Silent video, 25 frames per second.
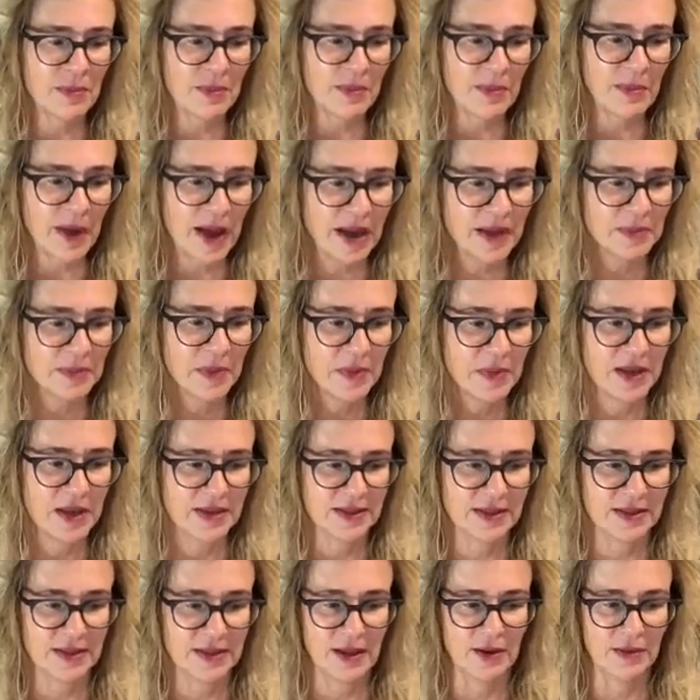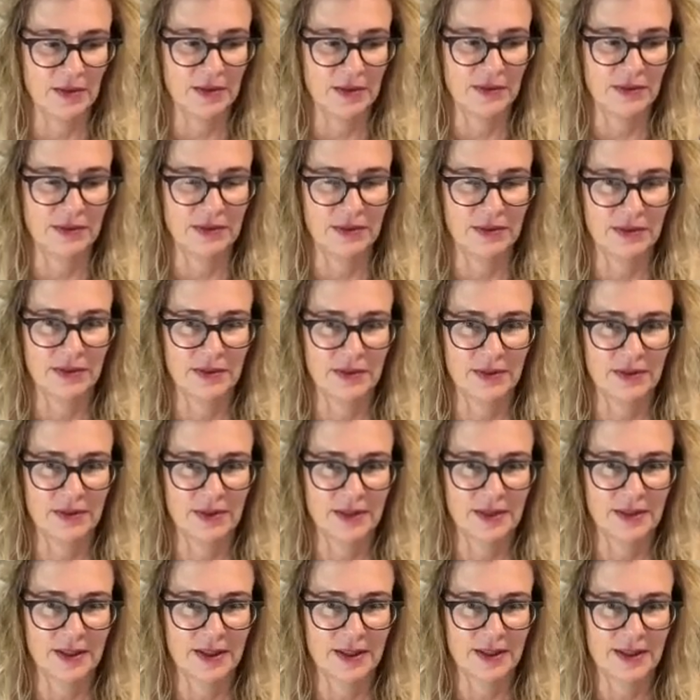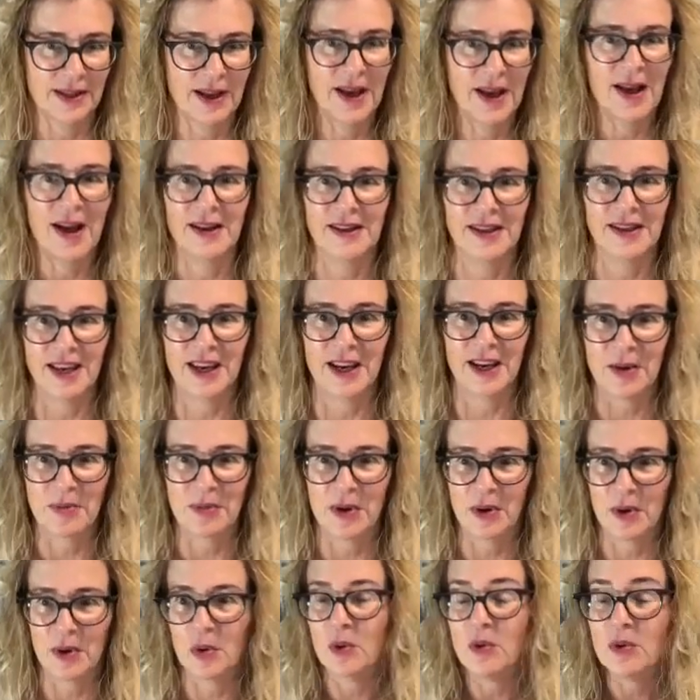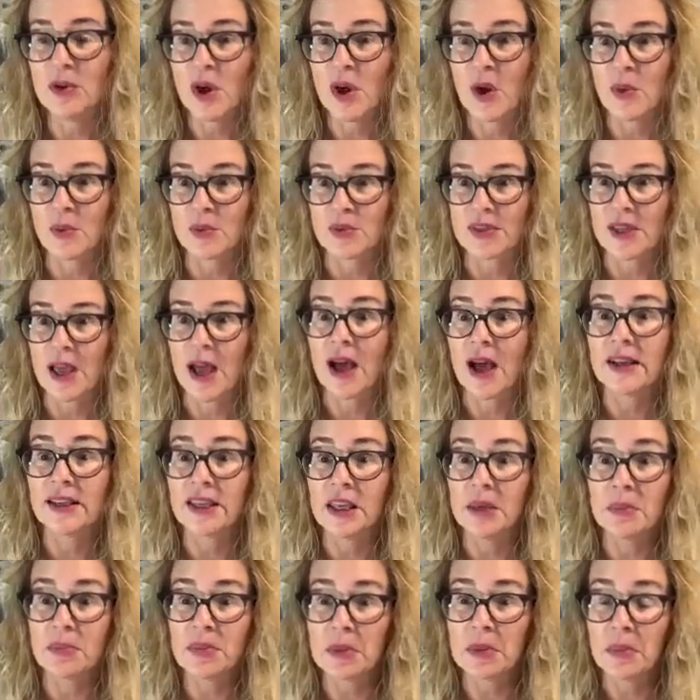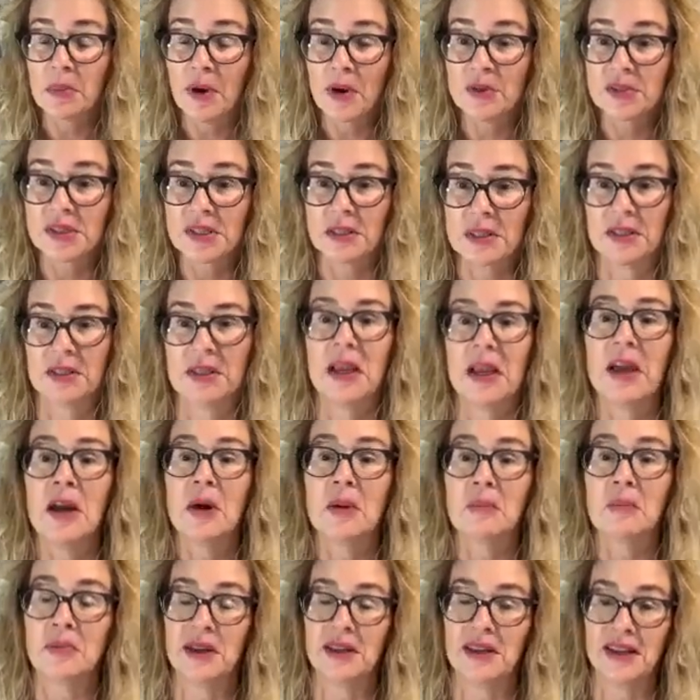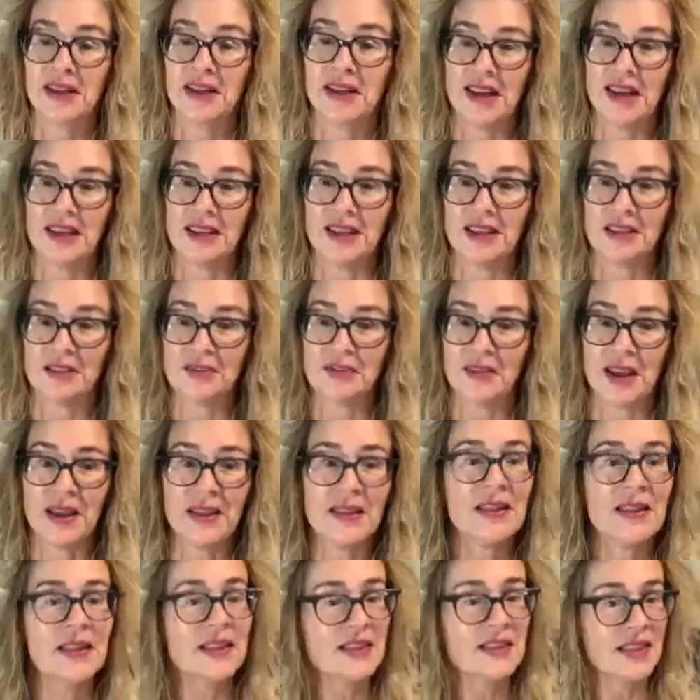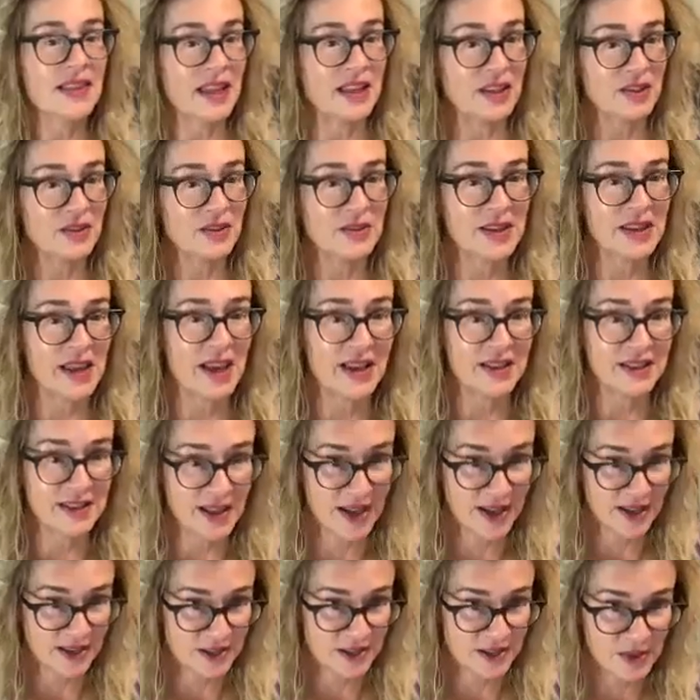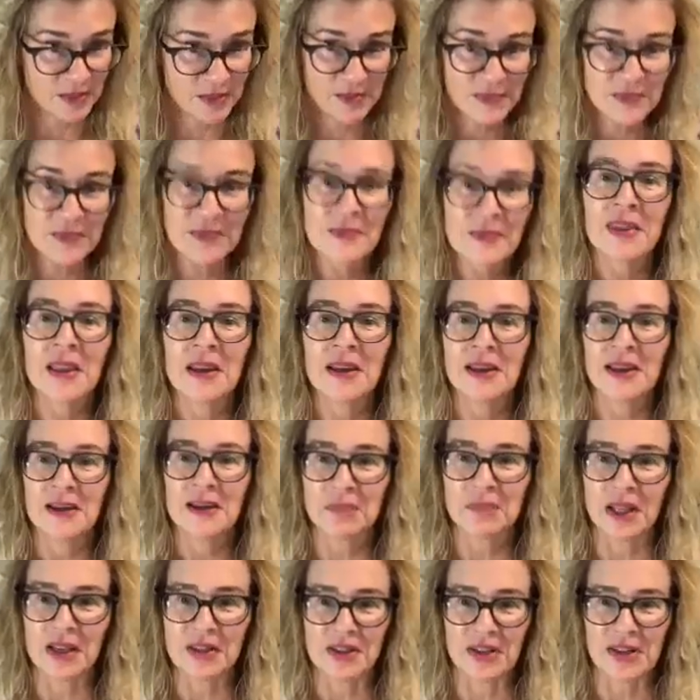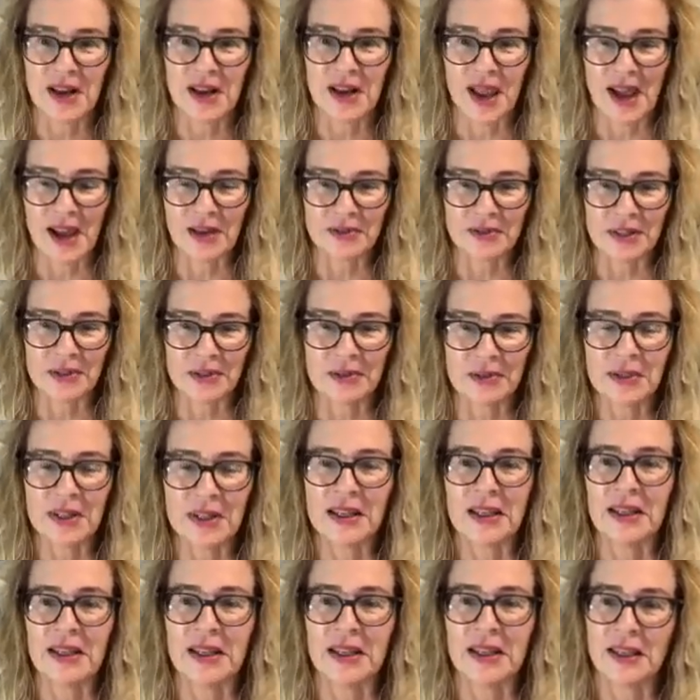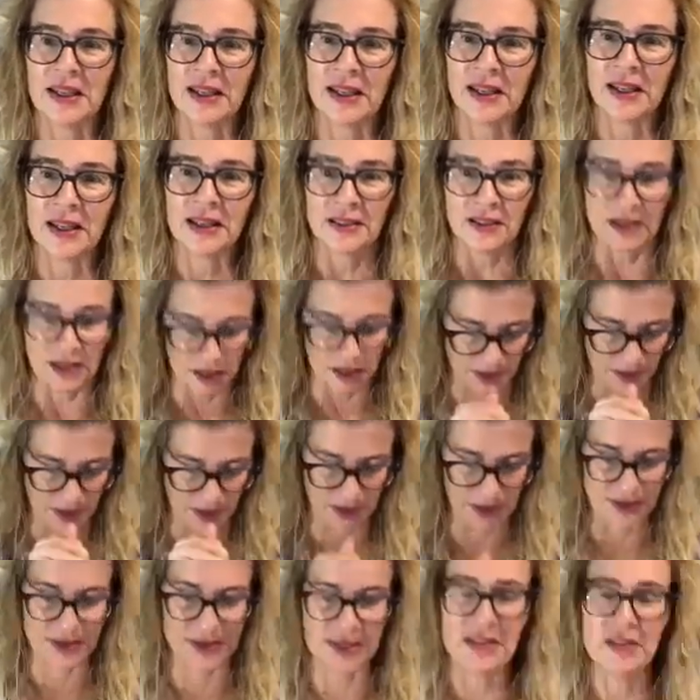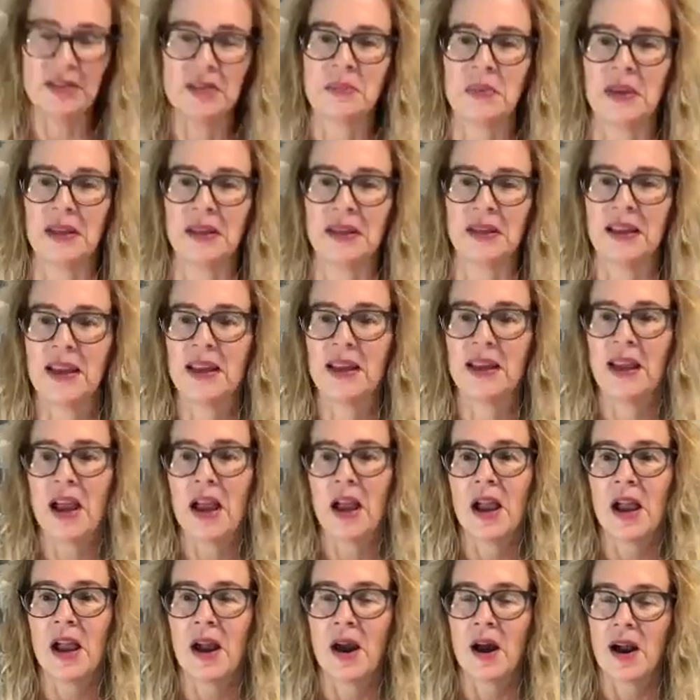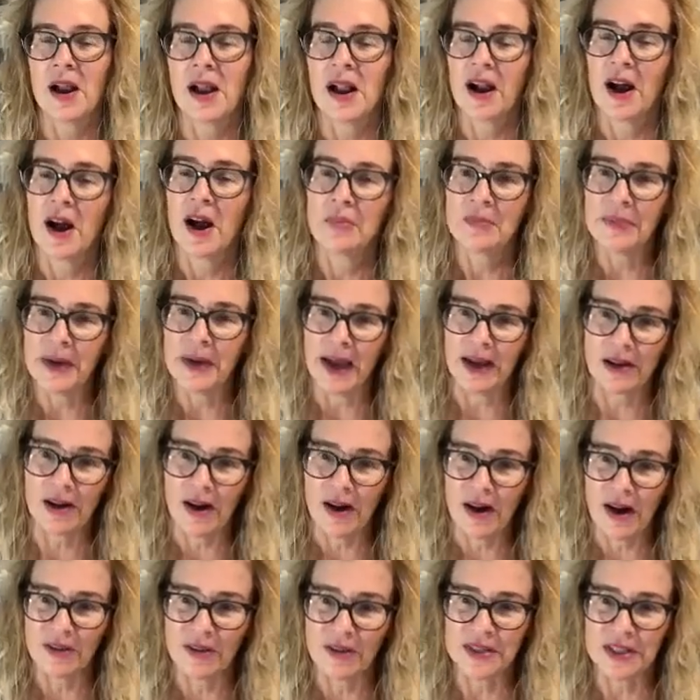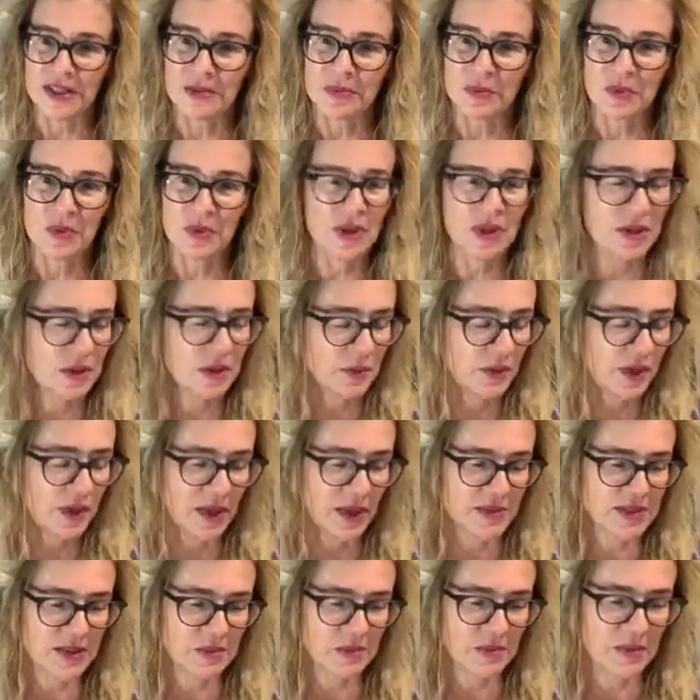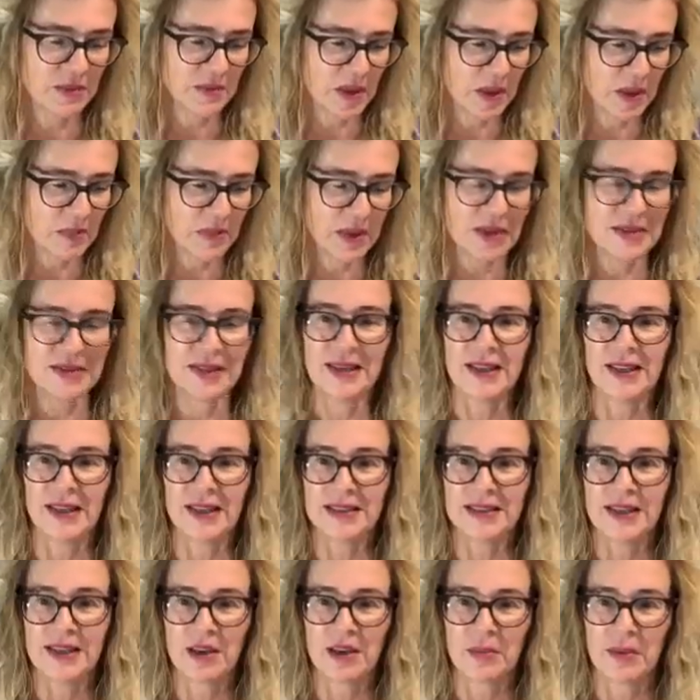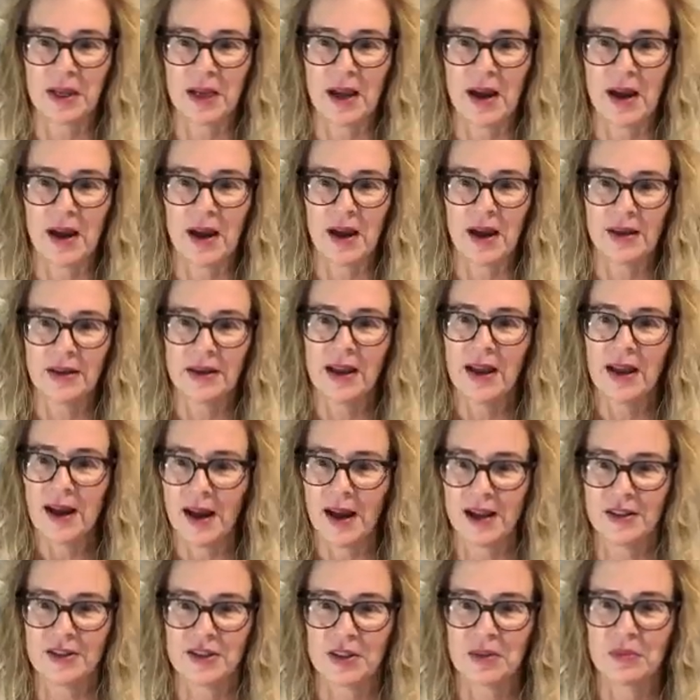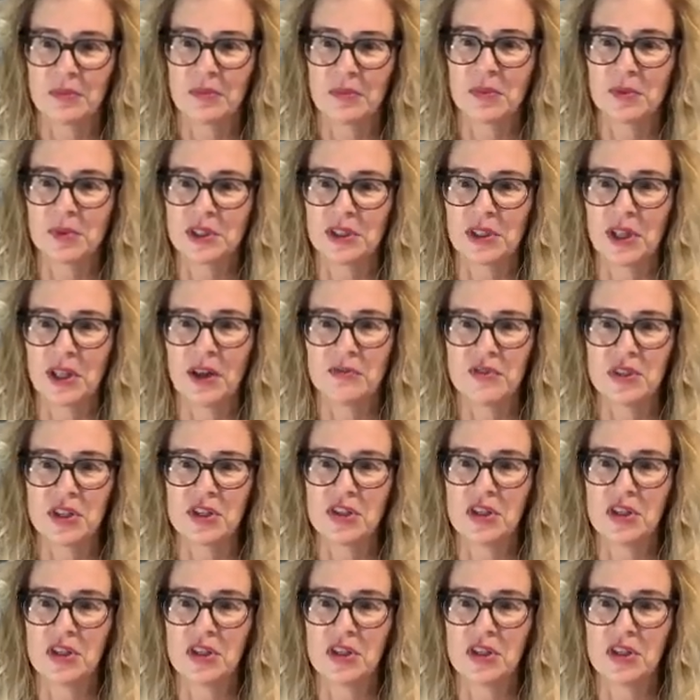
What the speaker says: by myself on camera. Who knows? I'll keep you posted. But in any event, thank you again, Anjum. Pleasure to have you. And excuse me, come back often where we have some amazing guests coming on. Anjum will love to